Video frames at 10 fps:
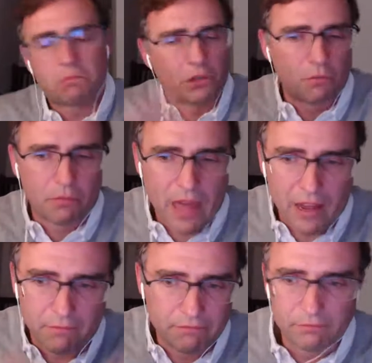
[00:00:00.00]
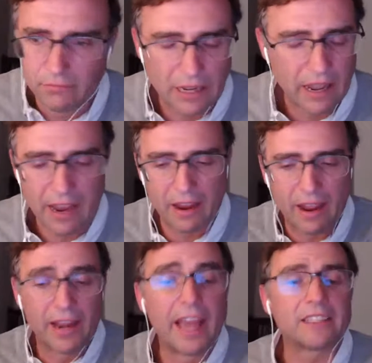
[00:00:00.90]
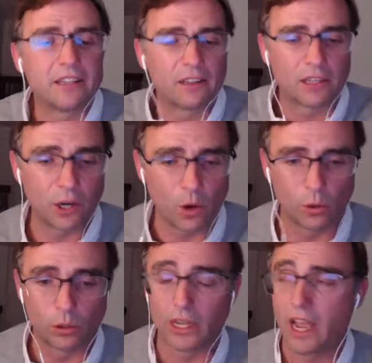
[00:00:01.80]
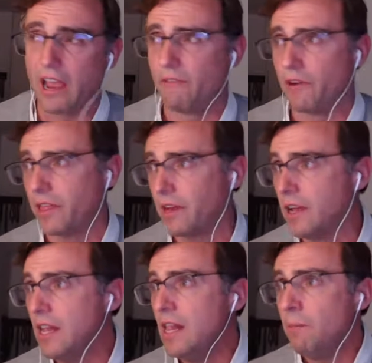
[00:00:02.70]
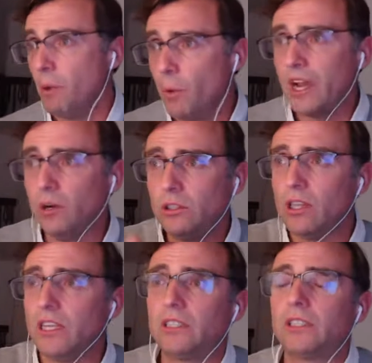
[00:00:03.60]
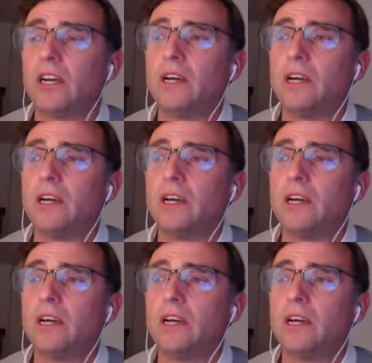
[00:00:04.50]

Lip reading: So that an Excel can hold everything. But we go to this